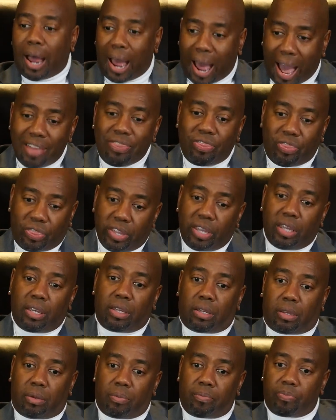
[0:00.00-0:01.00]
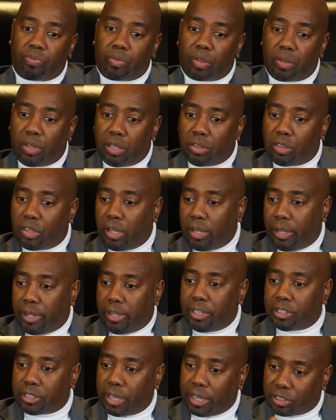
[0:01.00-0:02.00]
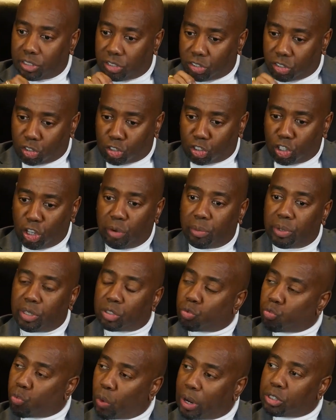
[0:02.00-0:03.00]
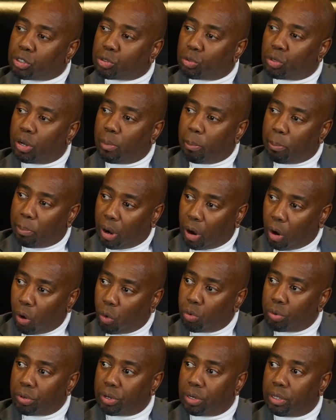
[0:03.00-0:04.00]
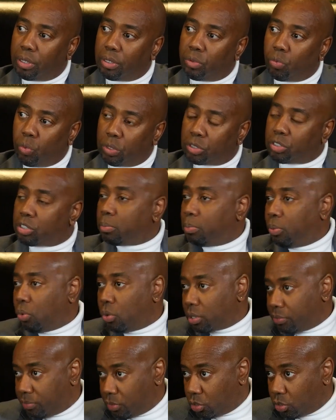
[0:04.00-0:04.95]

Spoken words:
I think that there is a serious racial component with support of